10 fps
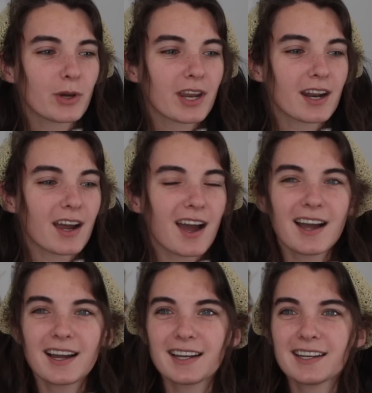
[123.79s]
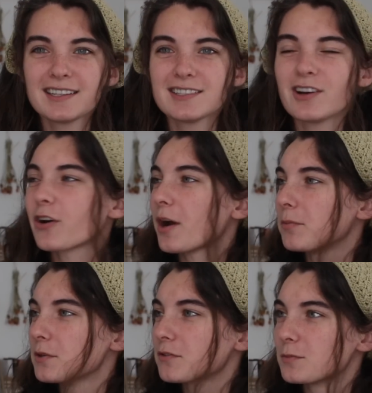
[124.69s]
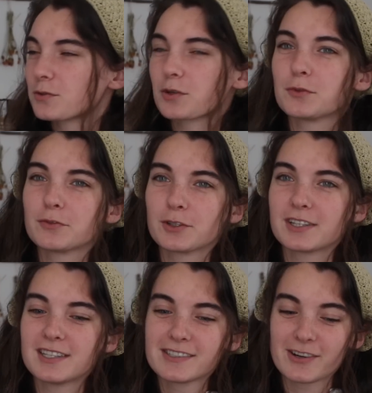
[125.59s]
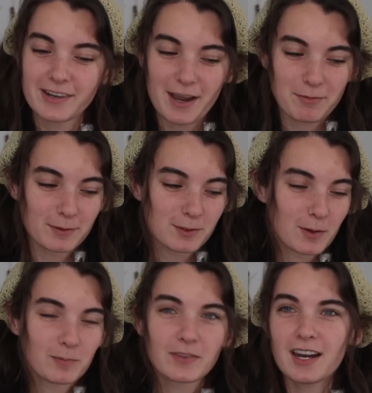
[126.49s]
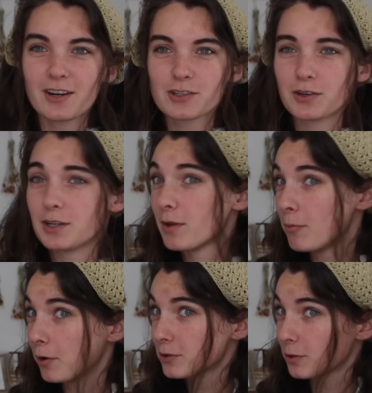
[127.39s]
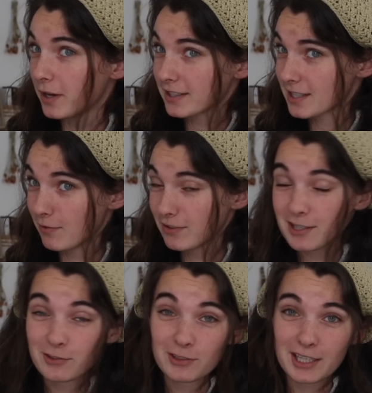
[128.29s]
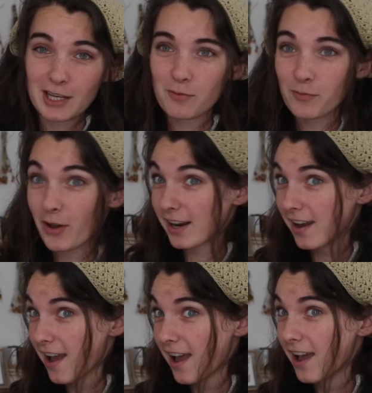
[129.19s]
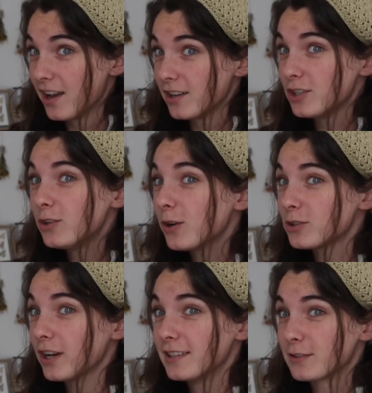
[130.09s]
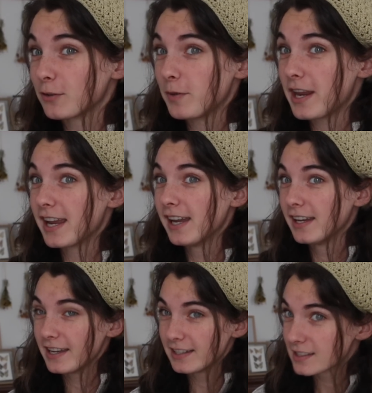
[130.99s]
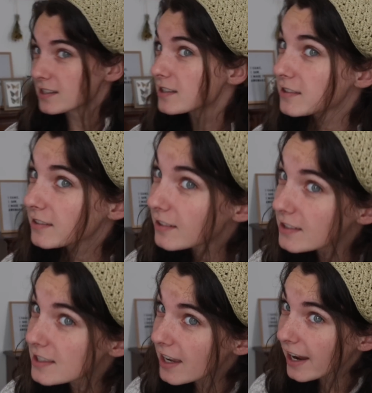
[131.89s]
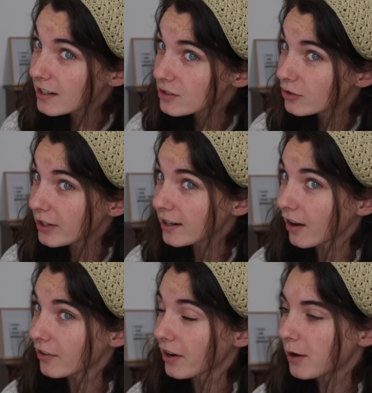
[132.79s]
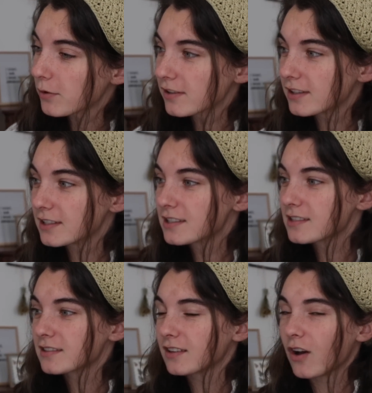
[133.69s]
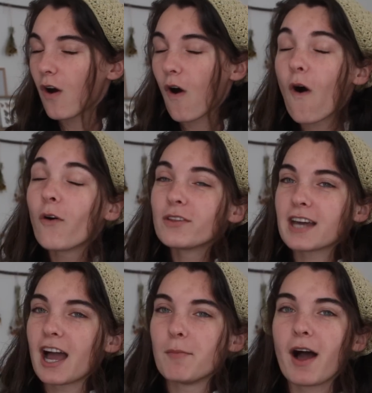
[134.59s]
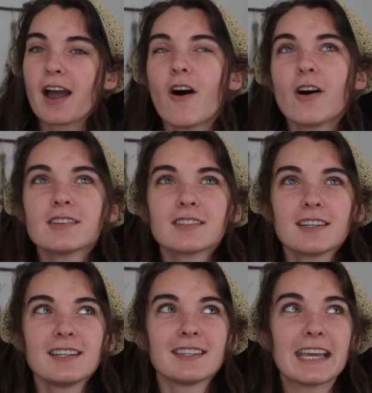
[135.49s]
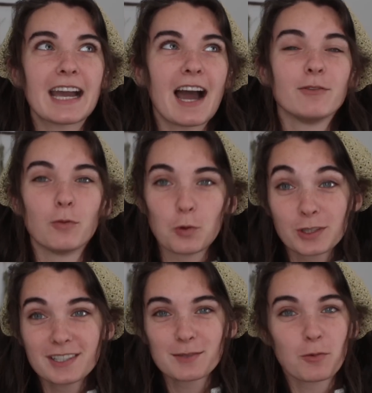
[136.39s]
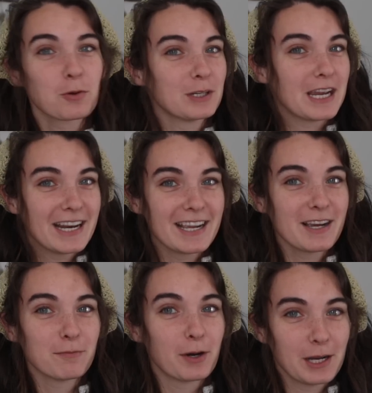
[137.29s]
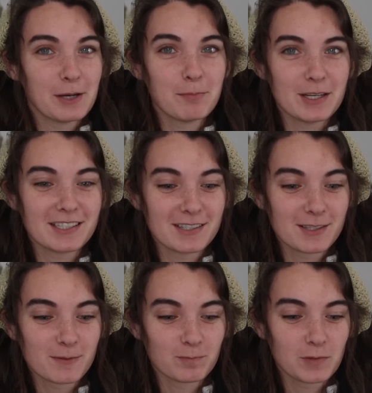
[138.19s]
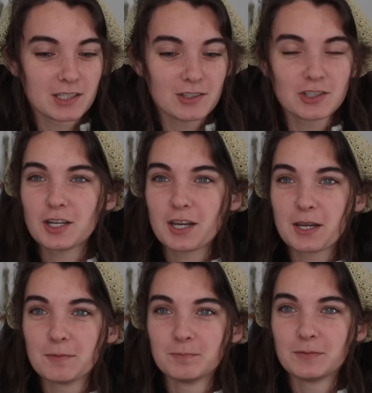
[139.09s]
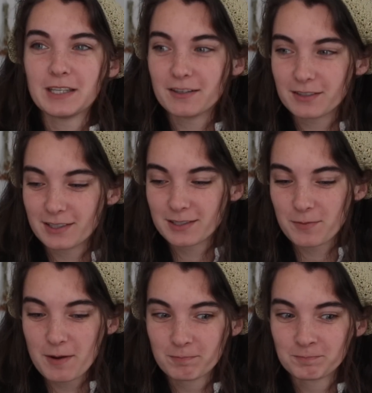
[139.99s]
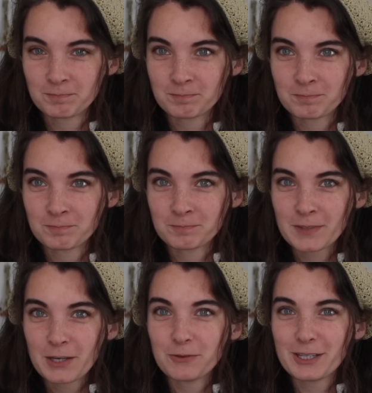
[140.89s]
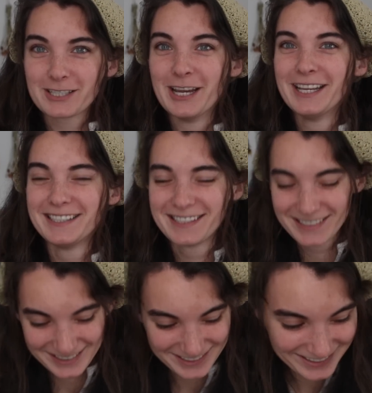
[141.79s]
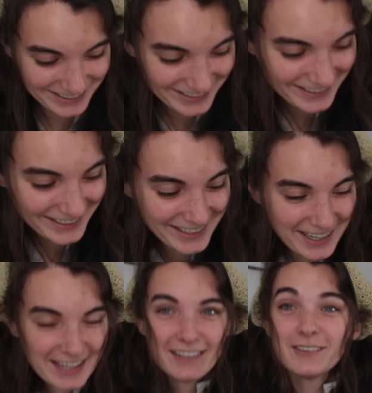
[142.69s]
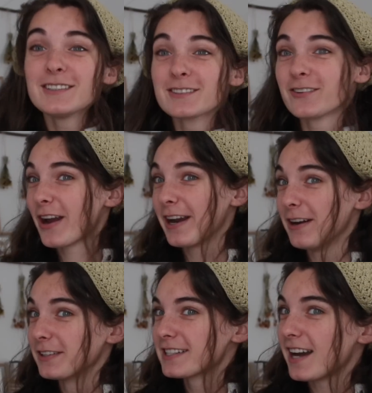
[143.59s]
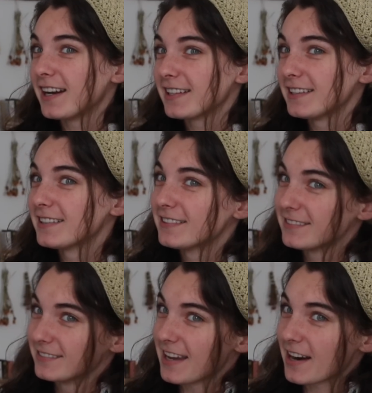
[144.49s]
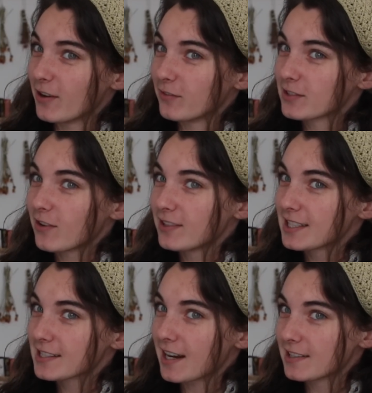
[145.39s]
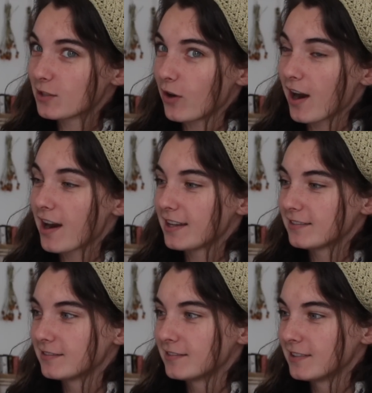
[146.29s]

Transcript: but I did not grab those from his room before he started napping, so cannot show you. Maybe I'll show them next time because they're really cute. But she crocheted this for me. It is this sage green color. I wear this all the time. I honestly think I've worn this more than any of my knitted pieces since she gifted it to me, which is great. I'm excited. I don't know, I'm just always excited to wear it